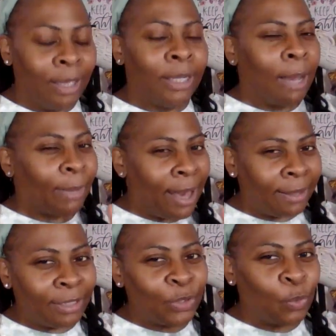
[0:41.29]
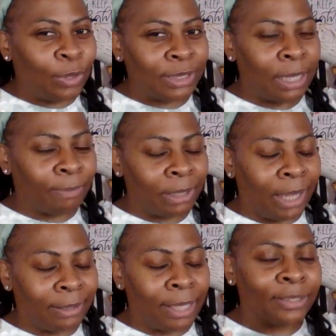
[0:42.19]
I'm kind of doing something
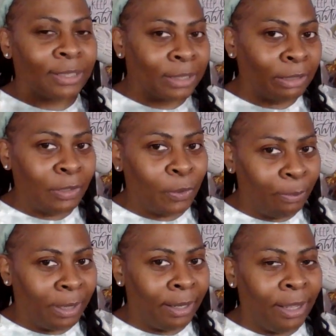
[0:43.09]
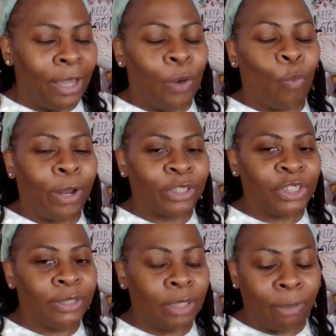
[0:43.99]
like that just a little bit where
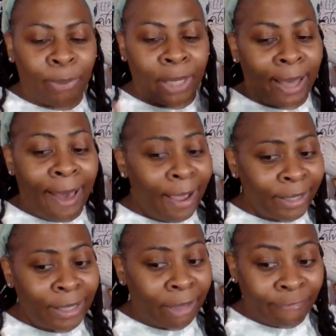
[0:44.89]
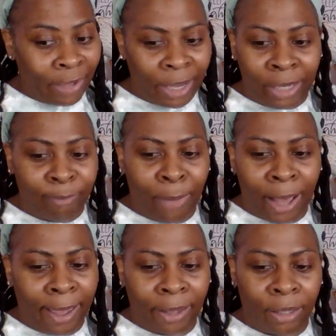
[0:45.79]
she's going to pick. I could not find
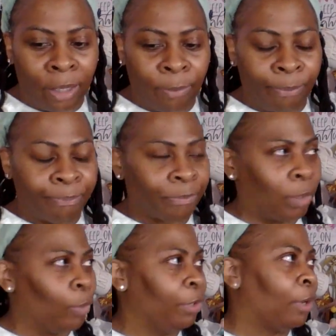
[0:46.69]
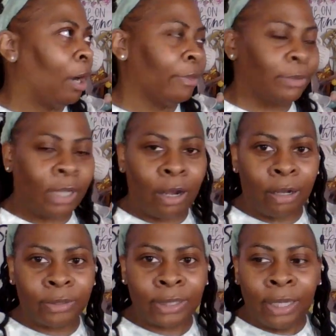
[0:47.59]
my, um, what do you call those
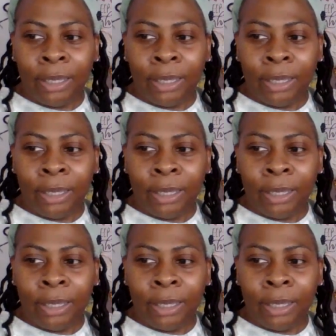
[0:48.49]
cards?